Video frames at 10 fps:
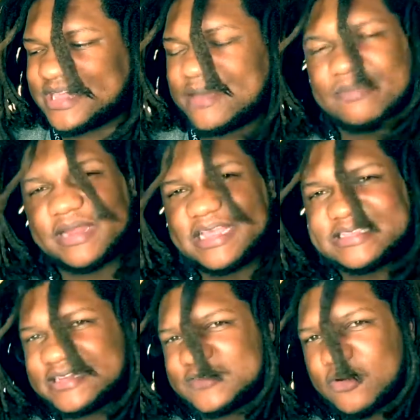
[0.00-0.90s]
place
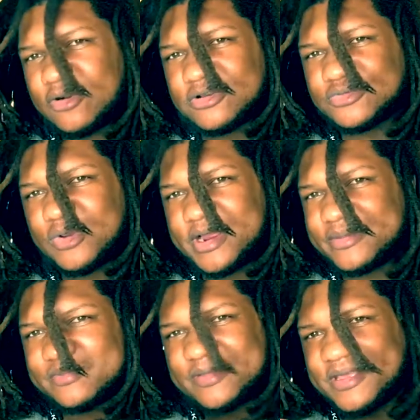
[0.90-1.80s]
it as far as what it
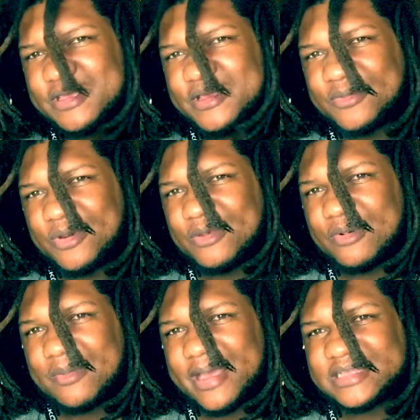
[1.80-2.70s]

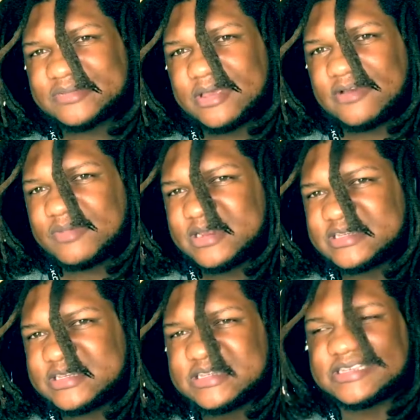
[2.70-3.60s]
reminds me of. But it's
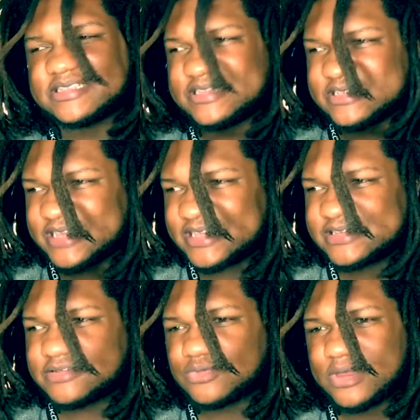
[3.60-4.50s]
just this hint of
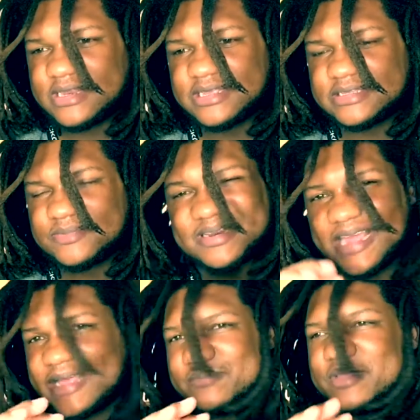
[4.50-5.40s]
sweetness, but
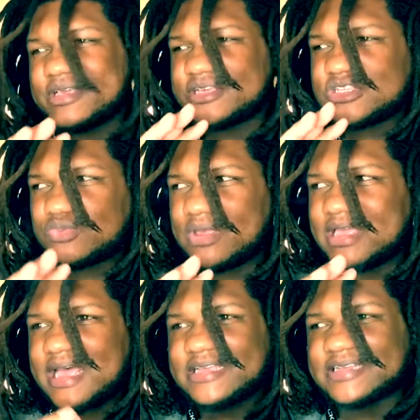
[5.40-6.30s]
not sweet,
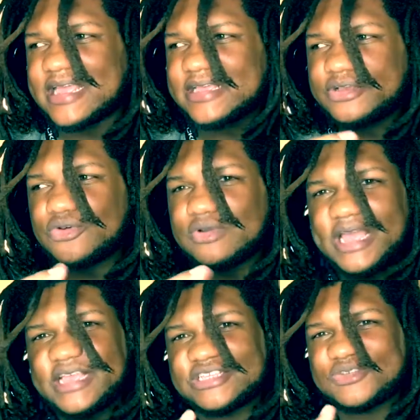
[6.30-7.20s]
guys, like
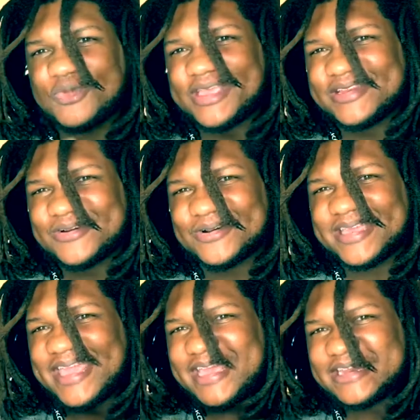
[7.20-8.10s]
Kool-Aid sweet or
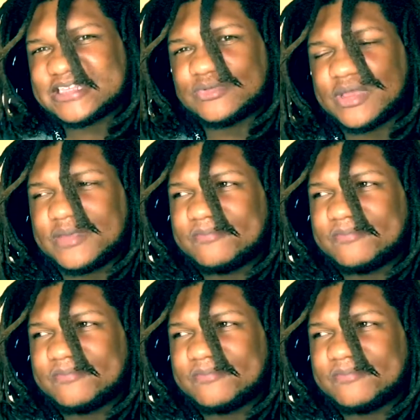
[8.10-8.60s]
candy sweet.